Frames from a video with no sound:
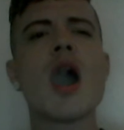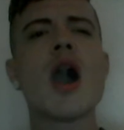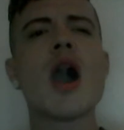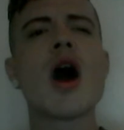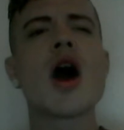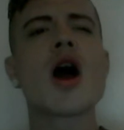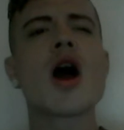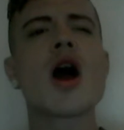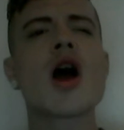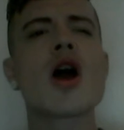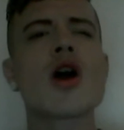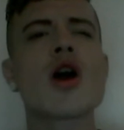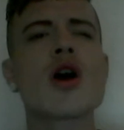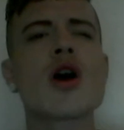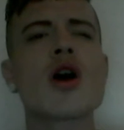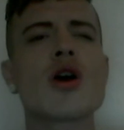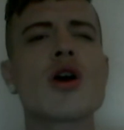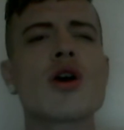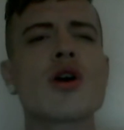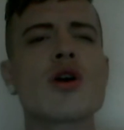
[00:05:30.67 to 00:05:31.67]

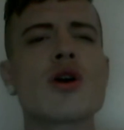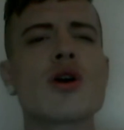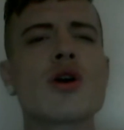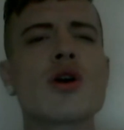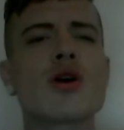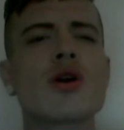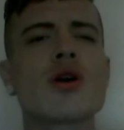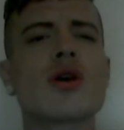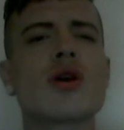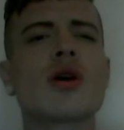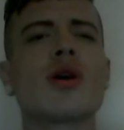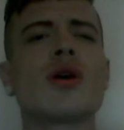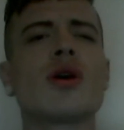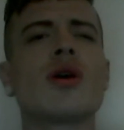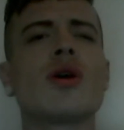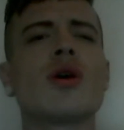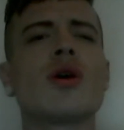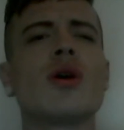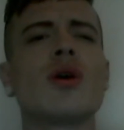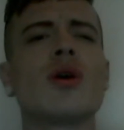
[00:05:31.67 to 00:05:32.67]

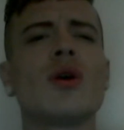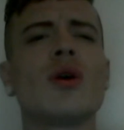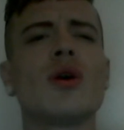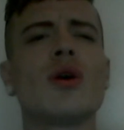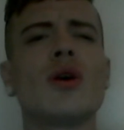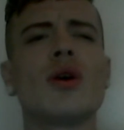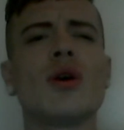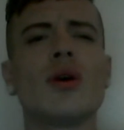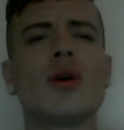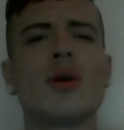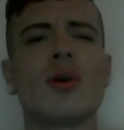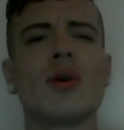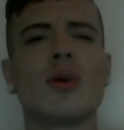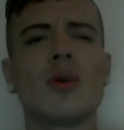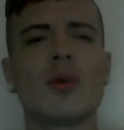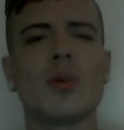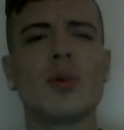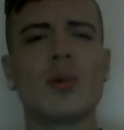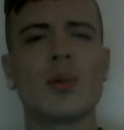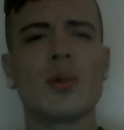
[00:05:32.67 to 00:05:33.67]

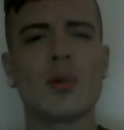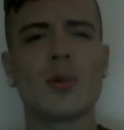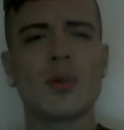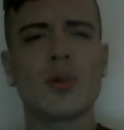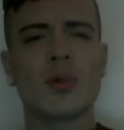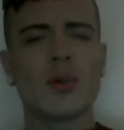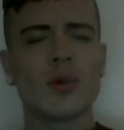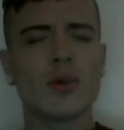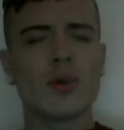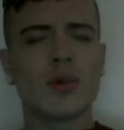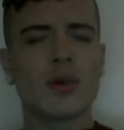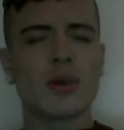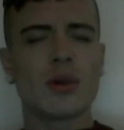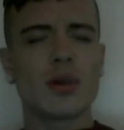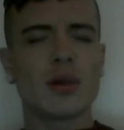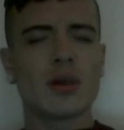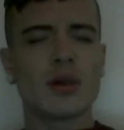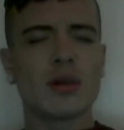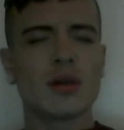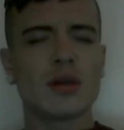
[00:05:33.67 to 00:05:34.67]

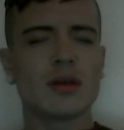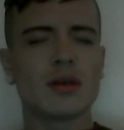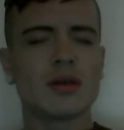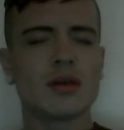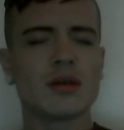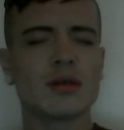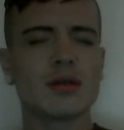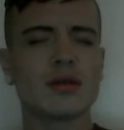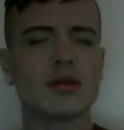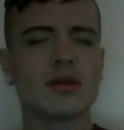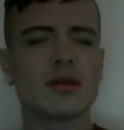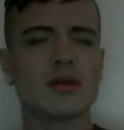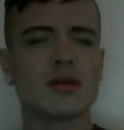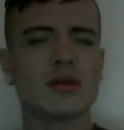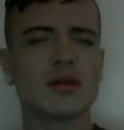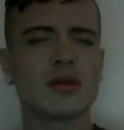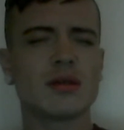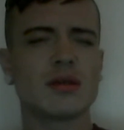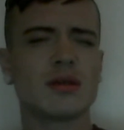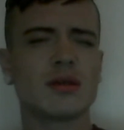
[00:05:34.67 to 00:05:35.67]

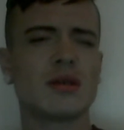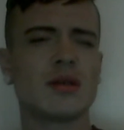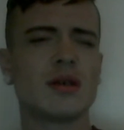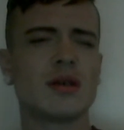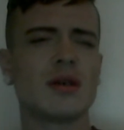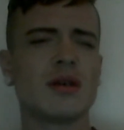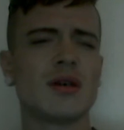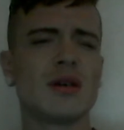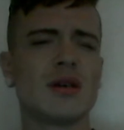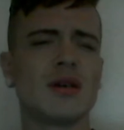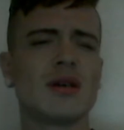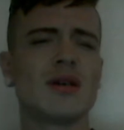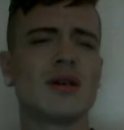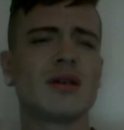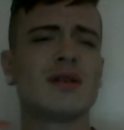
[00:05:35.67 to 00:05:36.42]
(no one is talking)